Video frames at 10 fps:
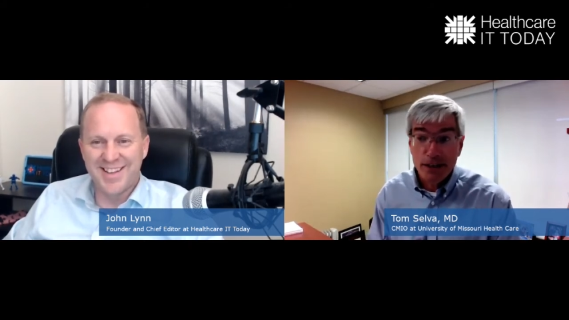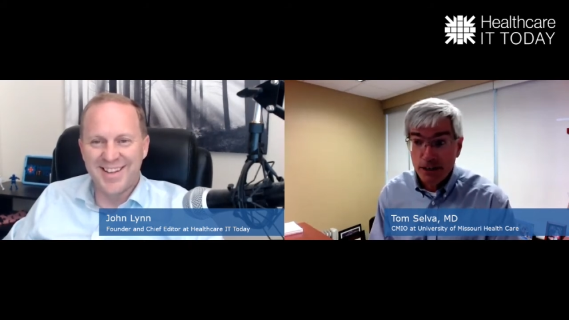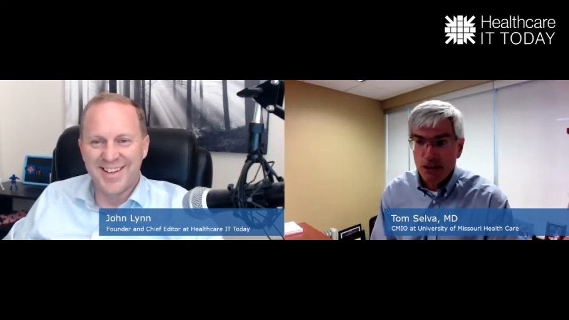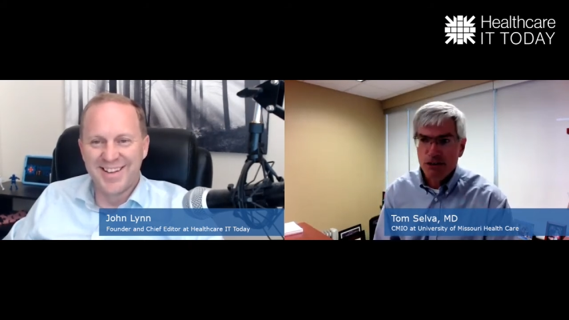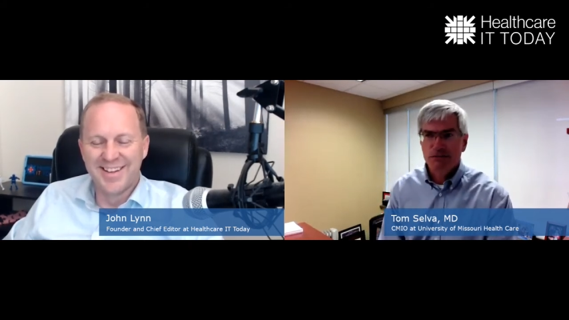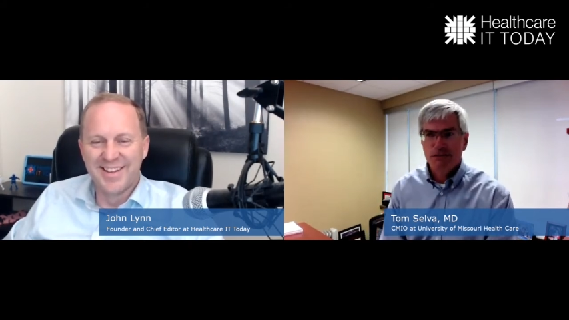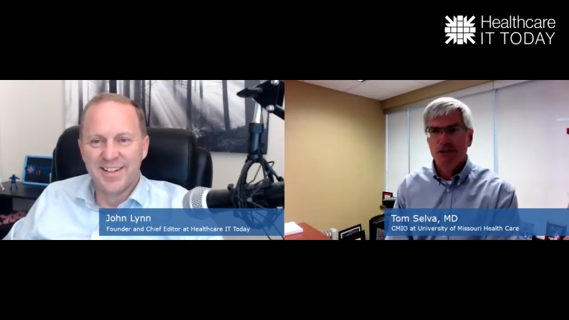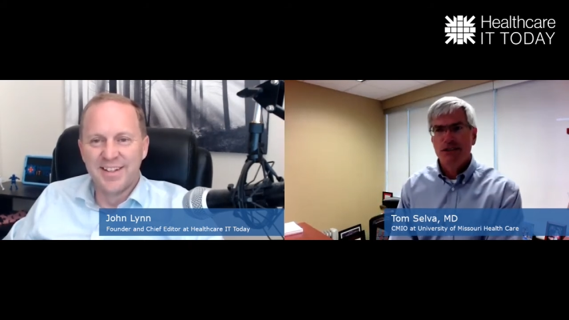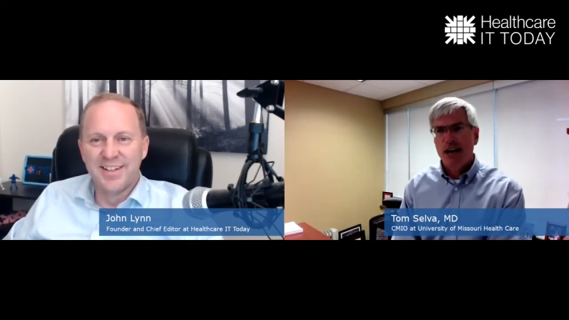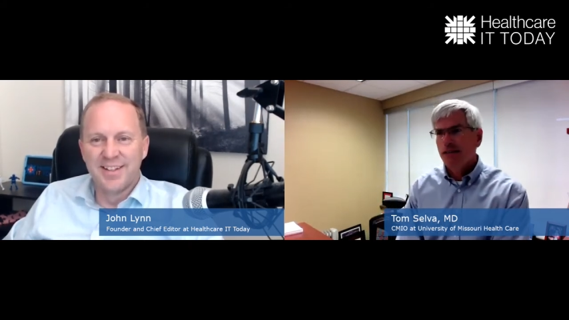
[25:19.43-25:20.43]
Speaker 1: like, your your
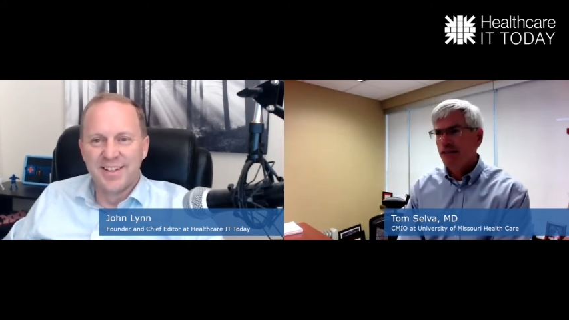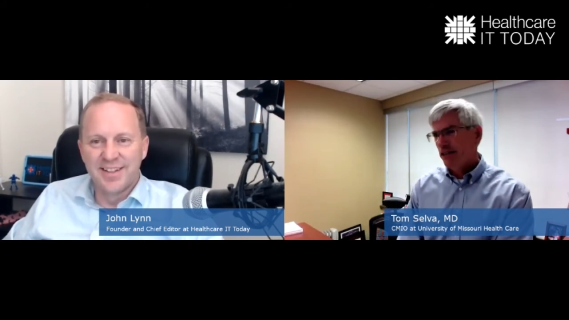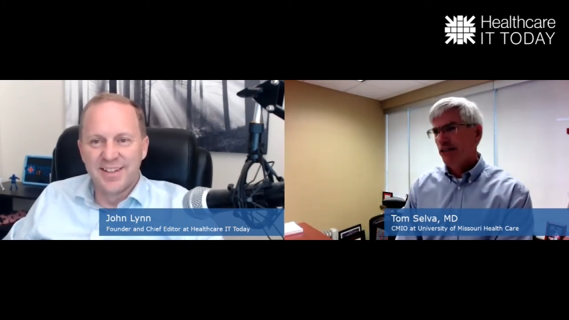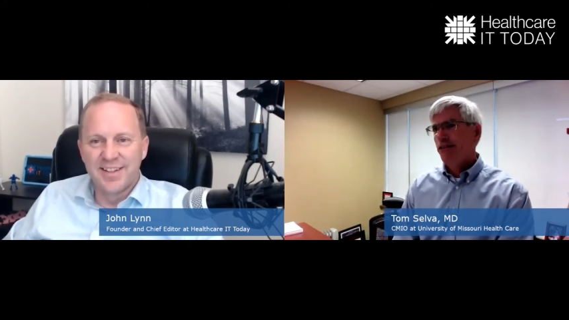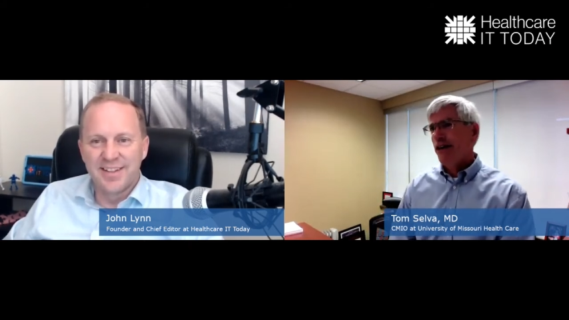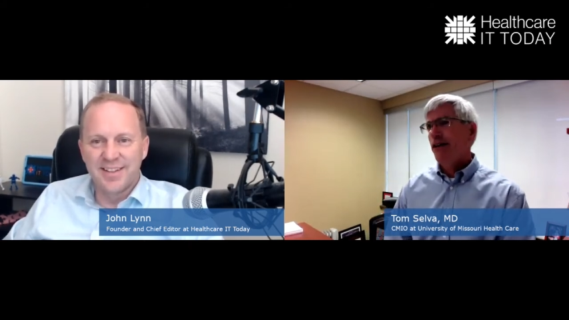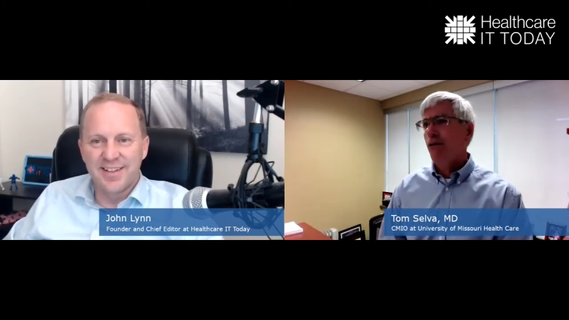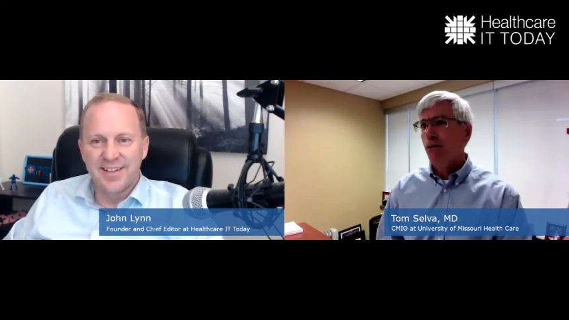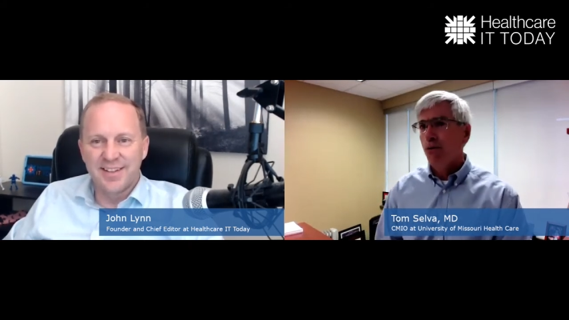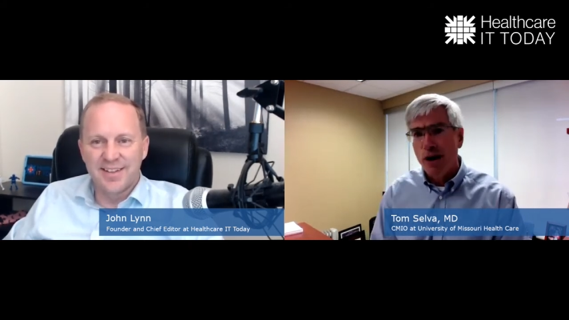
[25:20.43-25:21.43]
salary's going to go down to
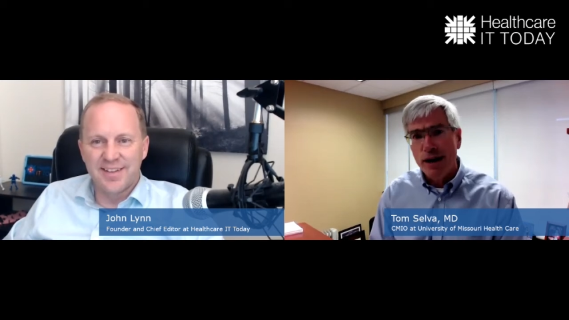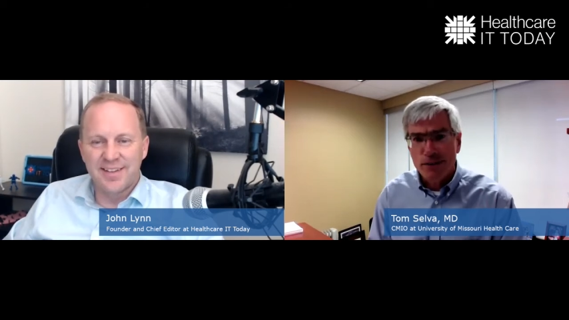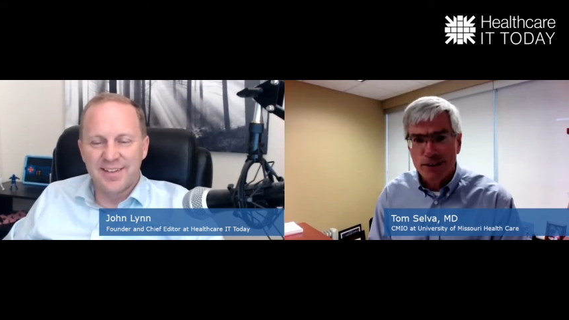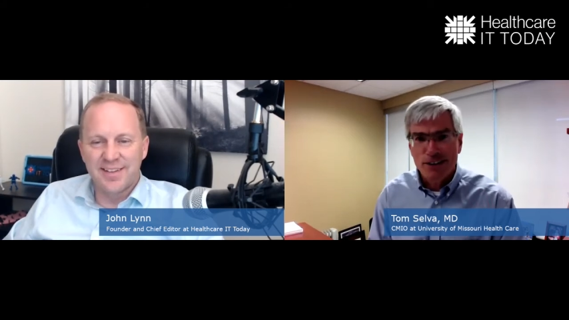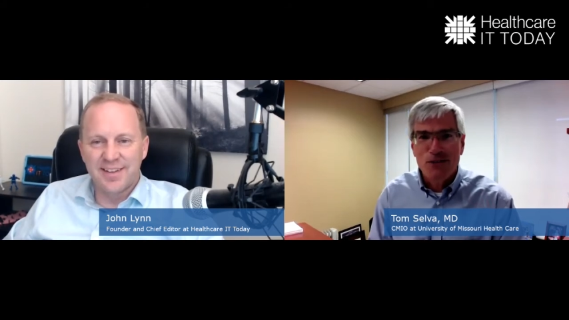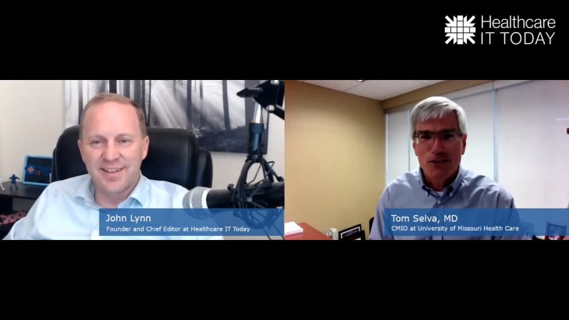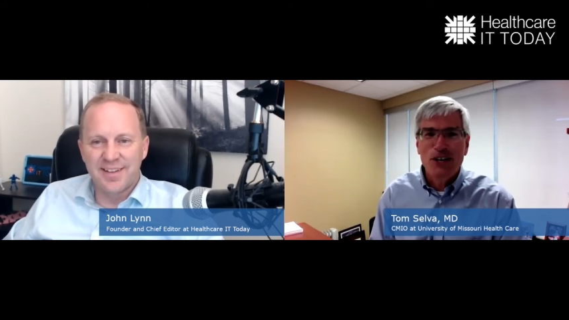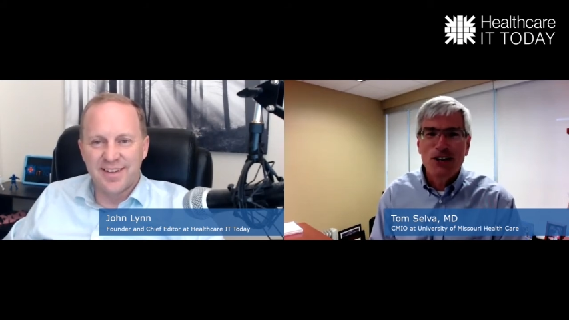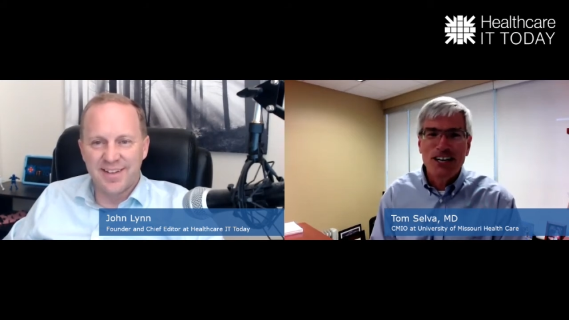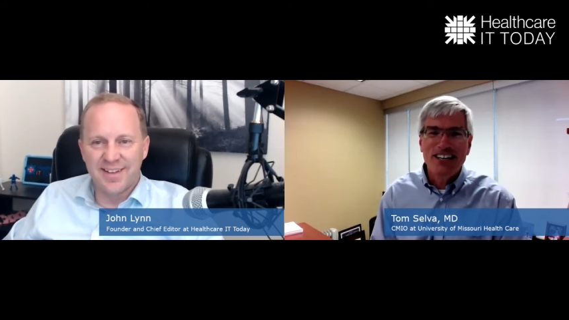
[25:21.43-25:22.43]
what when you're for
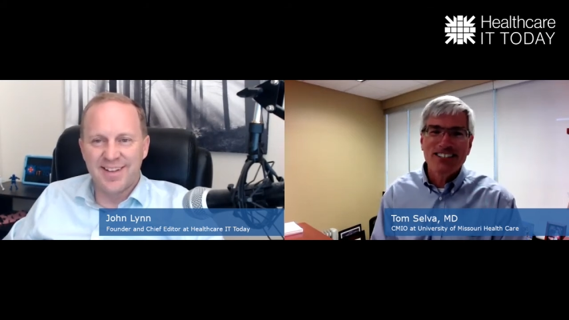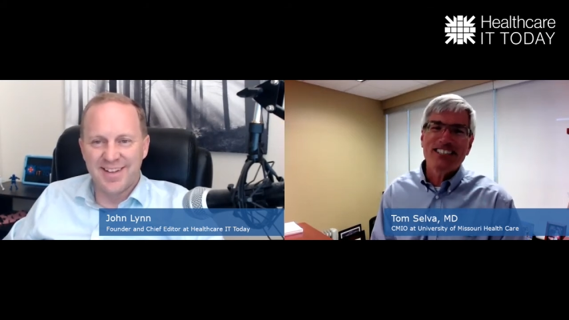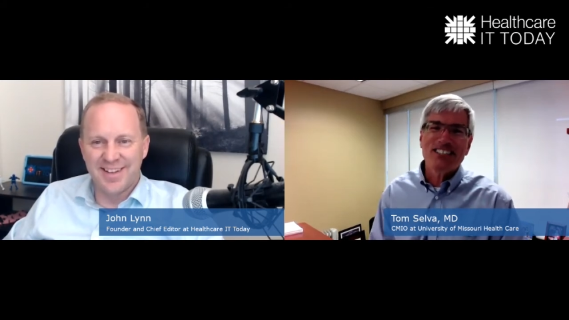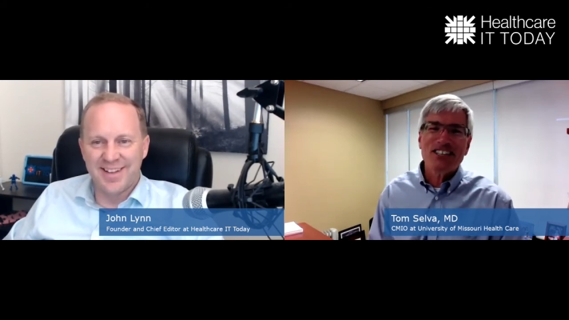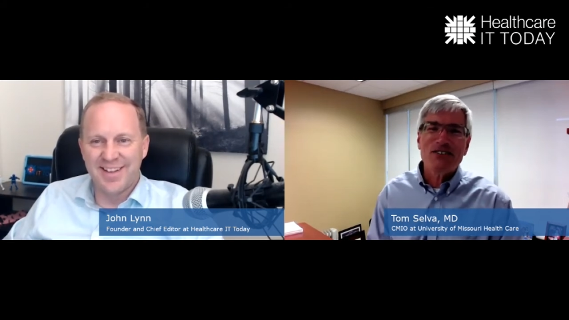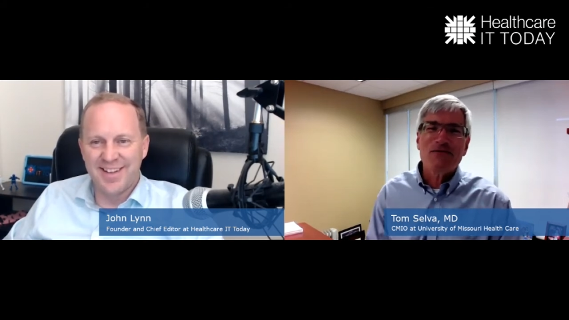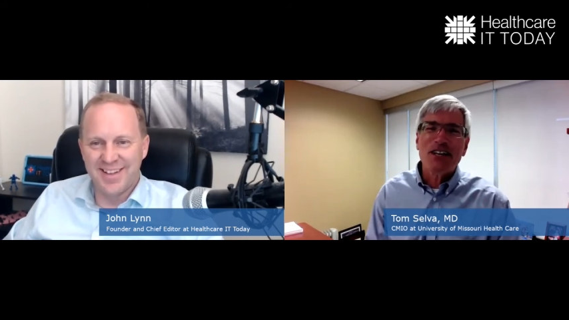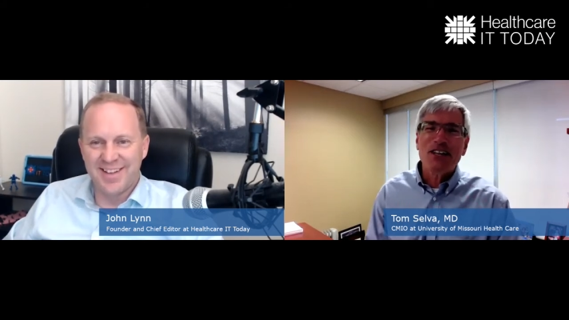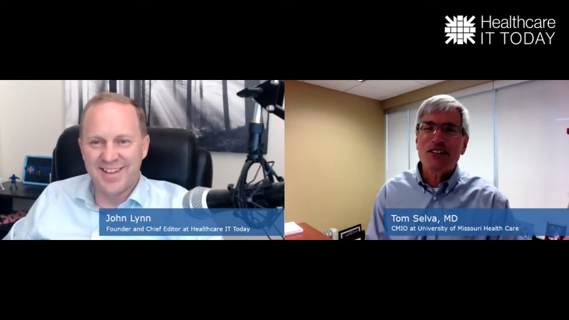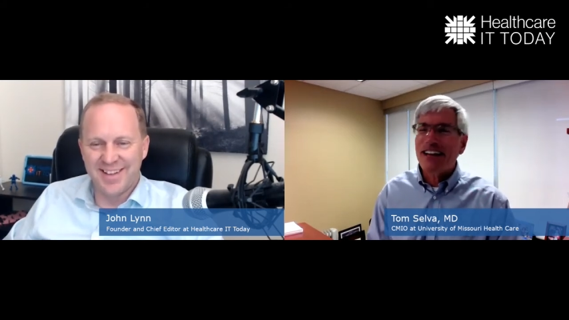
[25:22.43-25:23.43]
two years as you're a
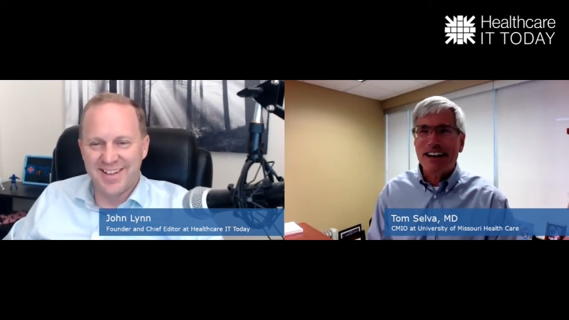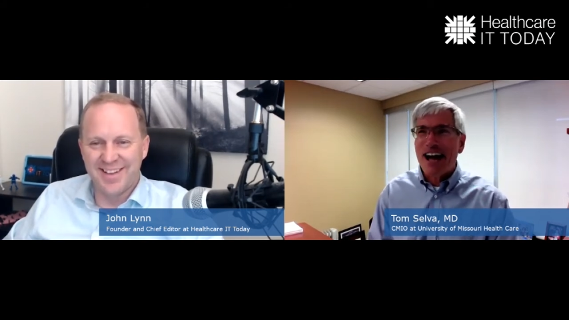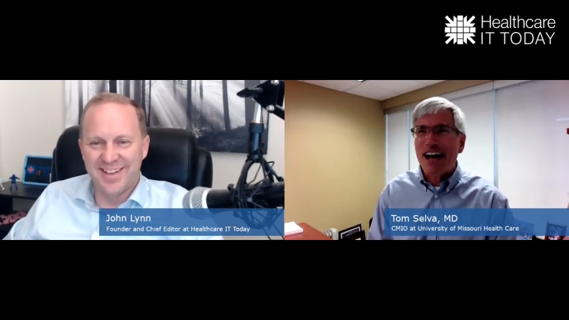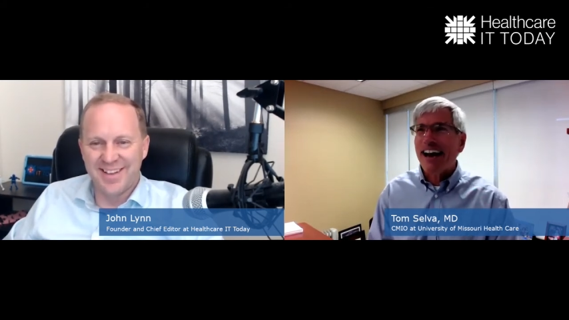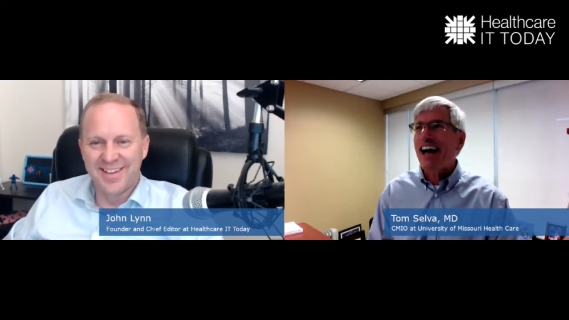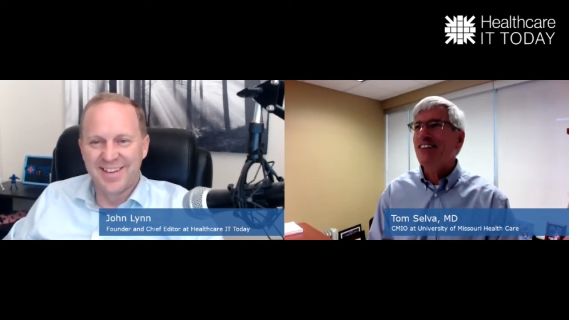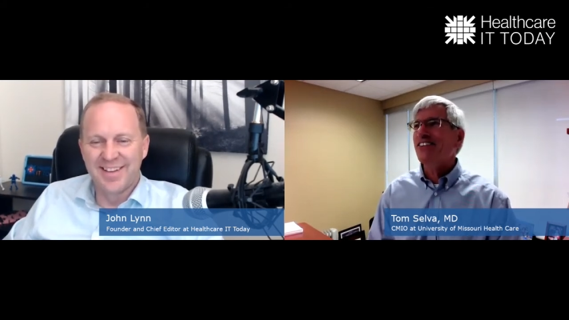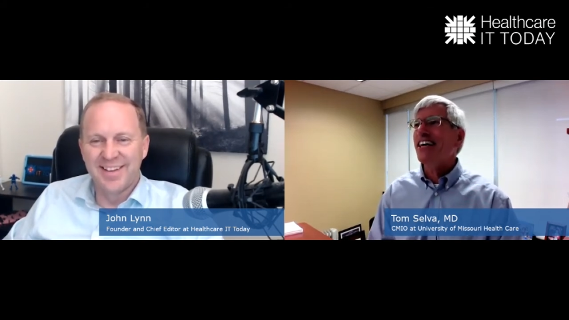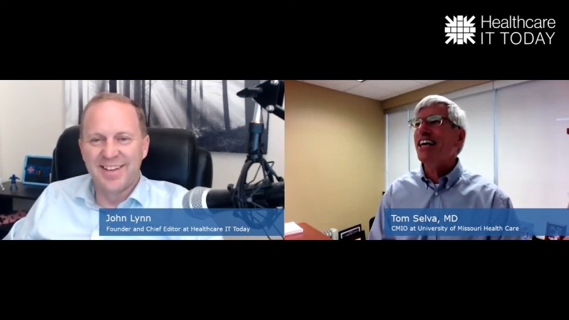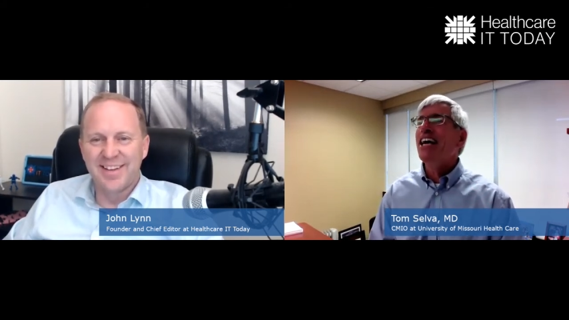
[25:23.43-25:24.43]
fellow? Like, not going to happen,
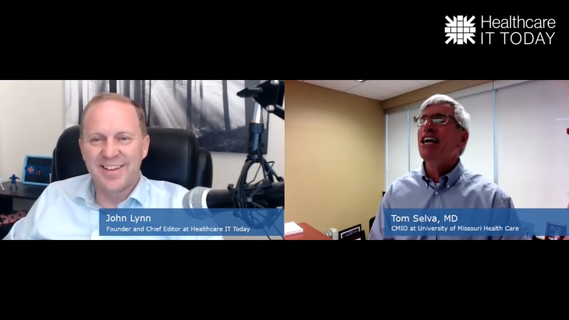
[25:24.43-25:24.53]
right?